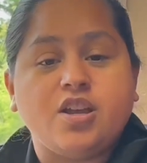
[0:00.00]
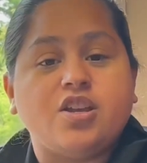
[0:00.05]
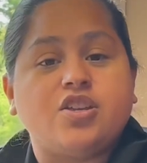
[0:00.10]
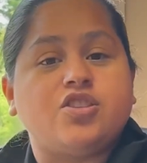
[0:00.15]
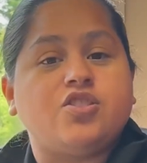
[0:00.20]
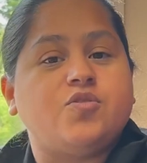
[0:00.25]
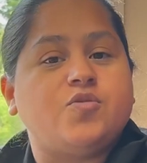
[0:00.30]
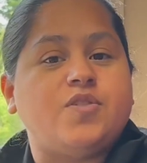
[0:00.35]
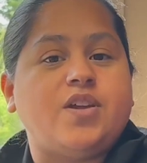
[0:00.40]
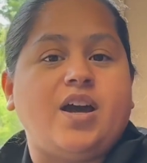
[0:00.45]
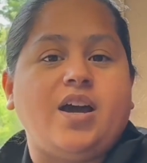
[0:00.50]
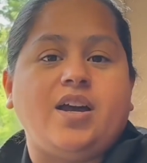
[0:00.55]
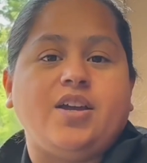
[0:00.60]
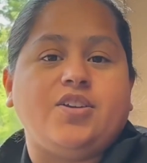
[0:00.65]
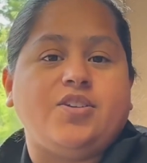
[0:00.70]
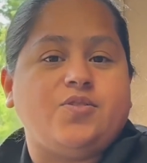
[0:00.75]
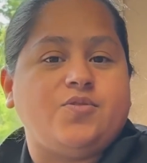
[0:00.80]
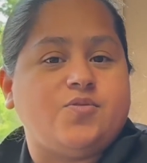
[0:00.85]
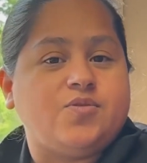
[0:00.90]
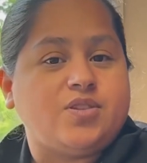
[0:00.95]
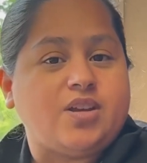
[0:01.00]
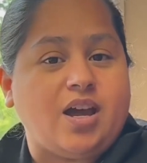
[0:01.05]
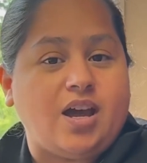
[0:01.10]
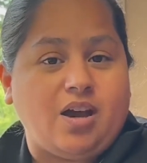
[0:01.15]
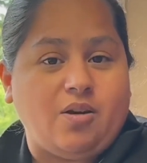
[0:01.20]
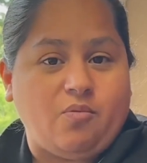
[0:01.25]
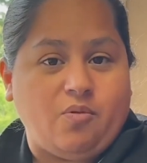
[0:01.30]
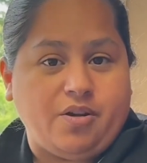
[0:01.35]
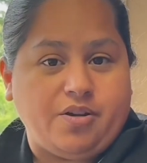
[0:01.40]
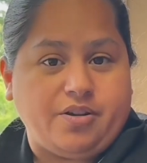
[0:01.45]
Do not use
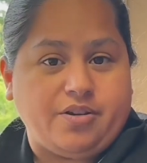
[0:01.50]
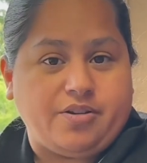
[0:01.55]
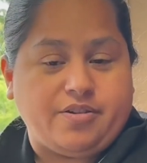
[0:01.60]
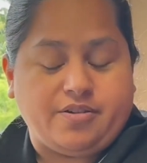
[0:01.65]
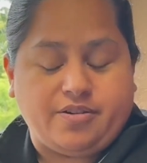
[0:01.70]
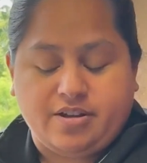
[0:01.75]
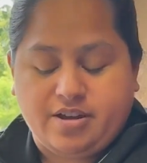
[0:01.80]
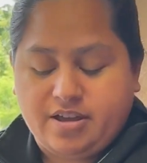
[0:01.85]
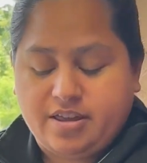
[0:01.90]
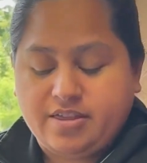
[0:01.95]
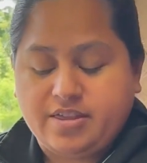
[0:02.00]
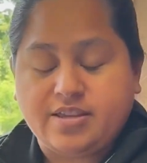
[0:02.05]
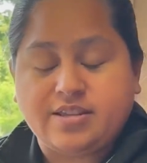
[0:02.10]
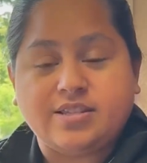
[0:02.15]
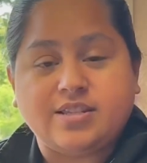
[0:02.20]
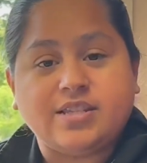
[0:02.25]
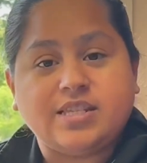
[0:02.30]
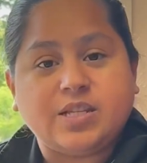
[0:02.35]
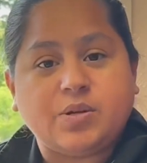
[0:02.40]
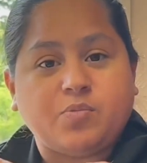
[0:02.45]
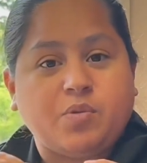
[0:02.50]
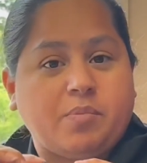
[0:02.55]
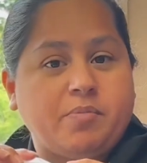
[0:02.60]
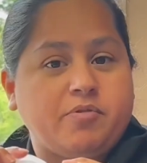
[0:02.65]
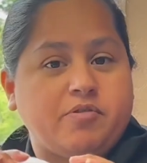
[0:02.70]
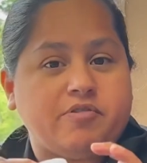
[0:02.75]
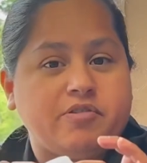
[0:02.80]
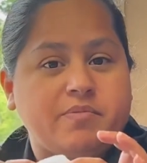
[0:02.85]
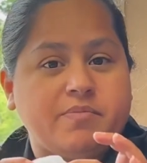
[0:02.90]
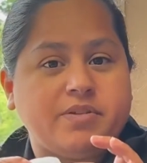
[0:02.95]
hot water. This is a
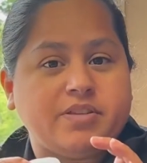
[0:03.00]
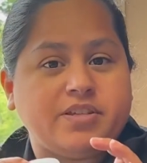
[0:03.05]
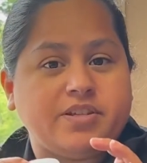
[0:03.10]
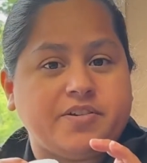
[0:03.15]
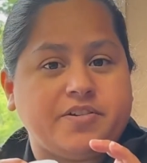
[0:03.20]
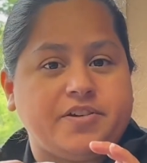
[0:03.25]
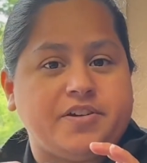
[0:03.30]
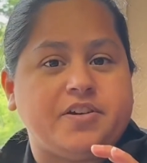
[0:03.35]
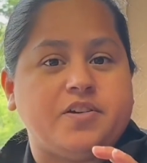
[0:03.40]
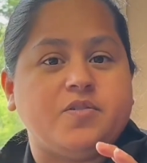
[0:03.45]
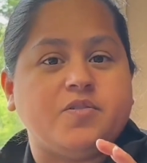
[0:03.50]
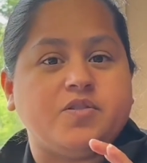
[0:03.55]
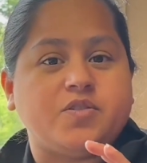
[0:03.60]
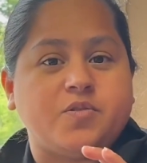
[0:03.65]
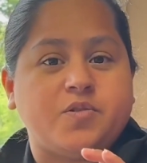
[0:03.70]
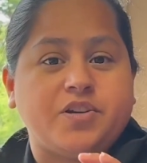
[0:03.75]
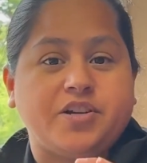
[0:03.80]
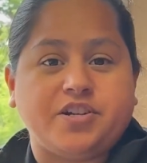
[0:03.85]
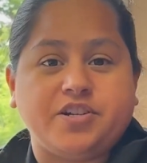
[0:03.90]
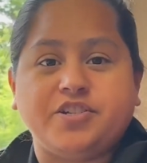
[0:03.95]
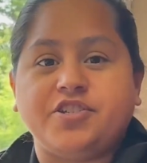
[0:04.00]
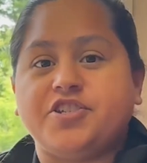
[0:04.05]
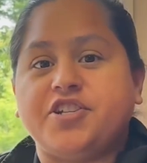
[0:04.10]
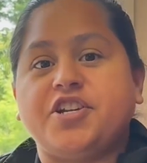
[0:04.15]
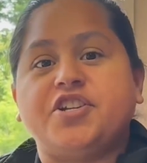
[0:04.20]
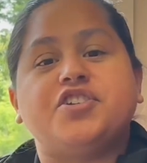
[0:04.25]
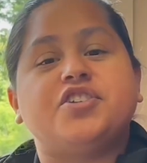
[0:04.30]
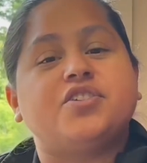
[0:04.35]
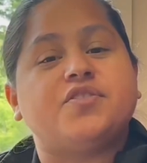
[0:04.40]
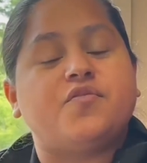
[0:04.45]
rubbery material, so it could
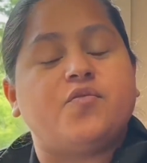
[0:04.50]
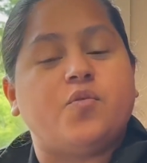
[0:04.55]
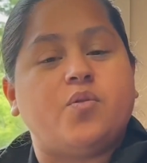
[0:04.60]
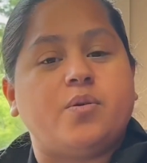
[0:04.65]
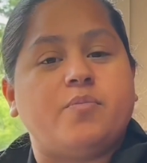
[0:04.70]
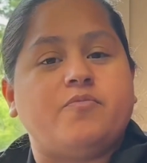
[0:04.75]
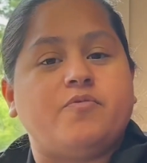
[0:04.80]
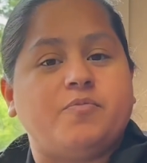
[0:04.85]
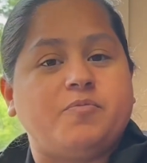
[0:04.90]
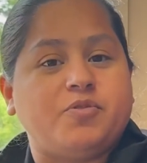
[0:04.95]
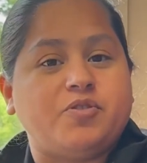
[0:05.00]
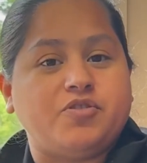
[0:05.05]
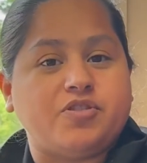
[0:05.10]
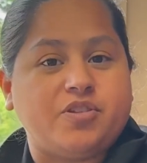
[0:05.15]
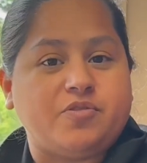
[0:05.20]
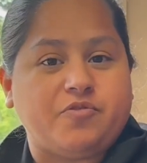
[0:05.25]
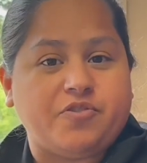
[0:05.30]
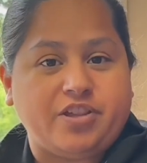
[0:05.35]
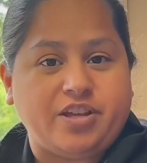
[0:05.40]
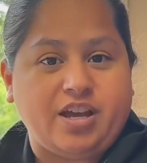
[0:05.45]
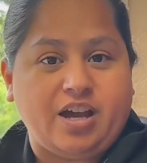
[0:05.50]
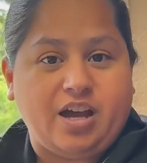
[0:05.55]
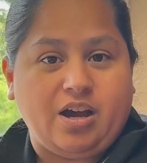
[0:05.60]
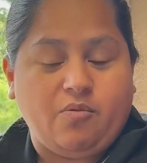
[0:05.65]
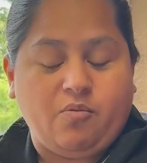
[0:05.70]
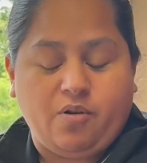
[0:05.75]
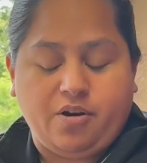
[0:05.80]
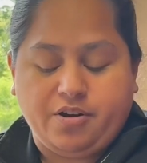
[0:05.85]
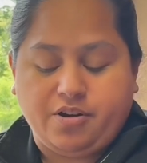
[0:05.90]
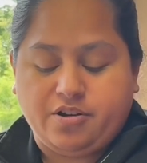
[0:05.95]
change its form from using really hot
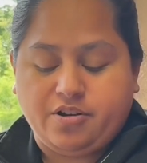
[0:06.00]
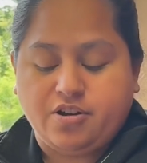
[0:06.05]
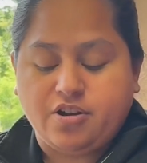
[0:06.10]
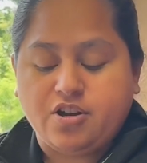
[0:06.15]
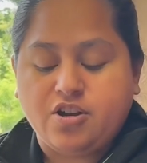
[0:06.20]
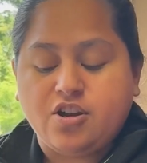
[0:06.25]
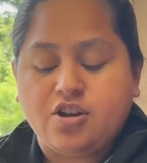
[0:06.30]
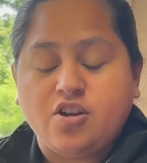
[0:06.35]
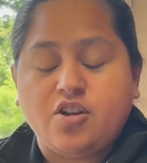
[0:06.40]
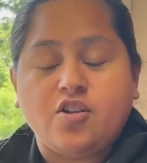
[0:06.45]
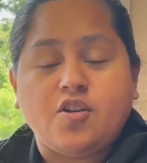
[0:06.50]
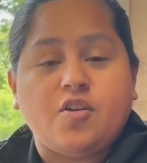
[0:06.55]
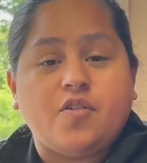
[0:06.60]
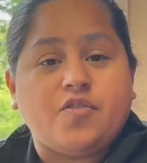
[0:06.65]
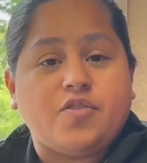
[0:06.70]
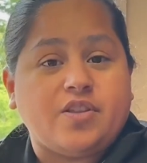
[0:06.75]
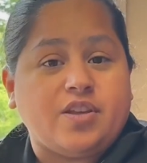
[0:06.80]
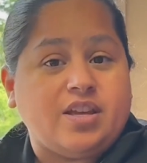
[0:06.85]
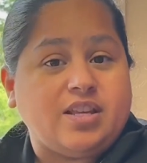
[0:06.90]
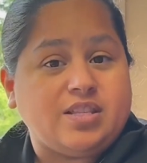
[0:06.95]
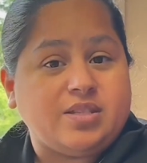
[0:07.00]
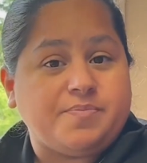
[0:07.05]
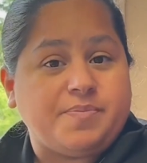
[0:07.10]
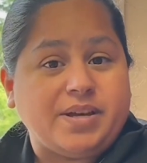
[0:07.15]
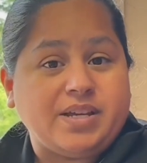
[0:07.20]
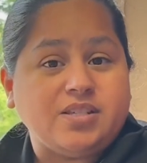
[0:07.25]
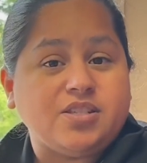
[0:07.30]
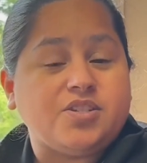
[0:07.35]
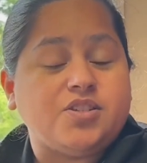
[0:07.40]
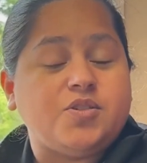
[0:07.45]
water. It's
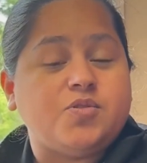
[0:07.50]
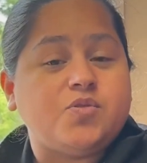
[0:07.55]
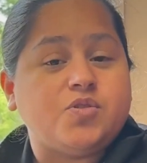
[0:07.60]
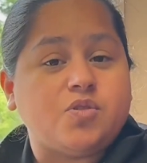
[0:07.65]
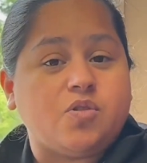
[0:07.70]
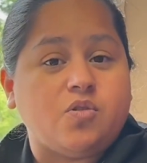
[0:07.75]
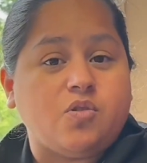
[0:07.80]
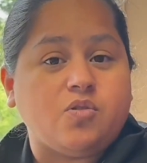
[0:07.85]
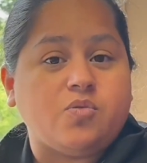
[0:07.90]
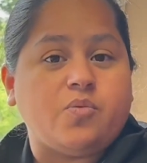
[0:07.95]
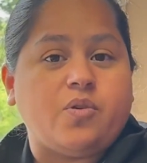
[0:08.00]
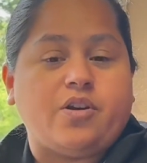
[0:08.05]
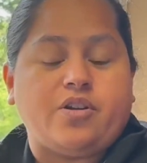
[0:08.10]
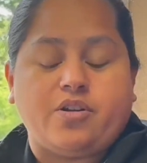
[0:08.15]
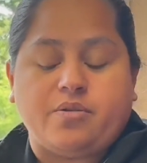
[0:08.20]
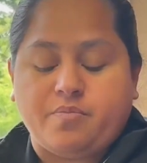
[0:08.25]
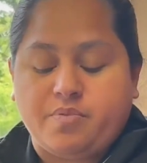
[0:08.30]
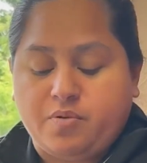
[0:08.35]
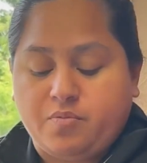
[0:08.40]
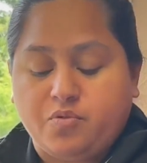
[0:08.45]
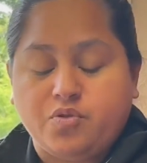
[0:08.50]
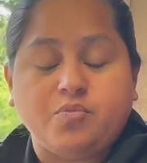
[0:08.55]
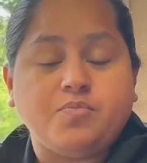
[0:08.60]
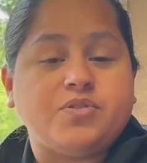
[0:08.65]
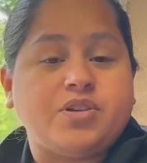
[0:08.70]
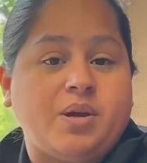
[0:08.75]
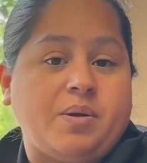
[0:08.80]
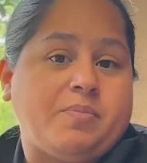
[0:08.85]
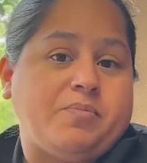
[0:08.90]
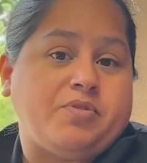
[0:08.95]
best to use cold water, but room
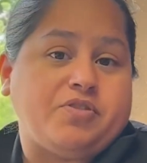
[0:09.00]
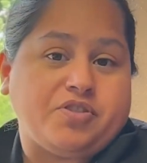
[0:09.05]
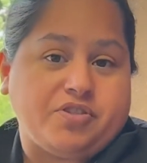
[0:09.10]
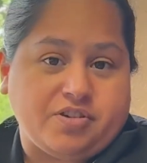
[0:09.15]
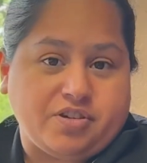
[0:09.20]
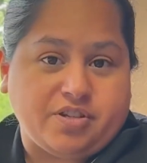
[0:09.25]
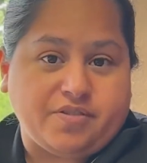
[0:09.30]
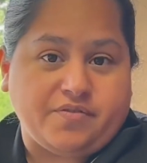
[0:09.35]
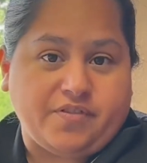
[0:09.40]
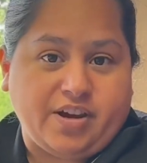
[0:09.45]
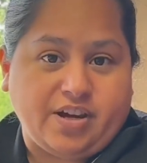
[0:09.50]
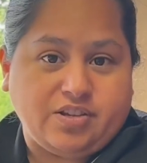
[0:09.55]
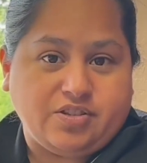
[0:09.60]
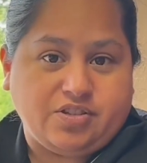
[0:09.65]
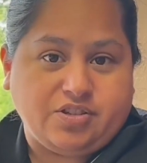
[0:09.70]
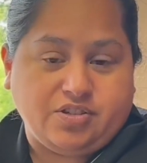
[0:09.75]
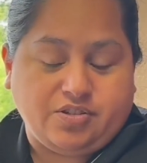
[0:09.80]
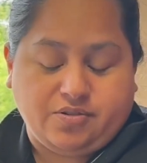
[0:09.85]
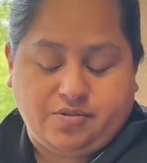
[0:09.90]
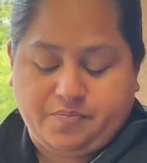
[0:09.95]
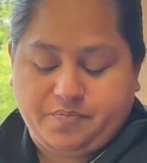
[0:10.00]
temperature is fine too.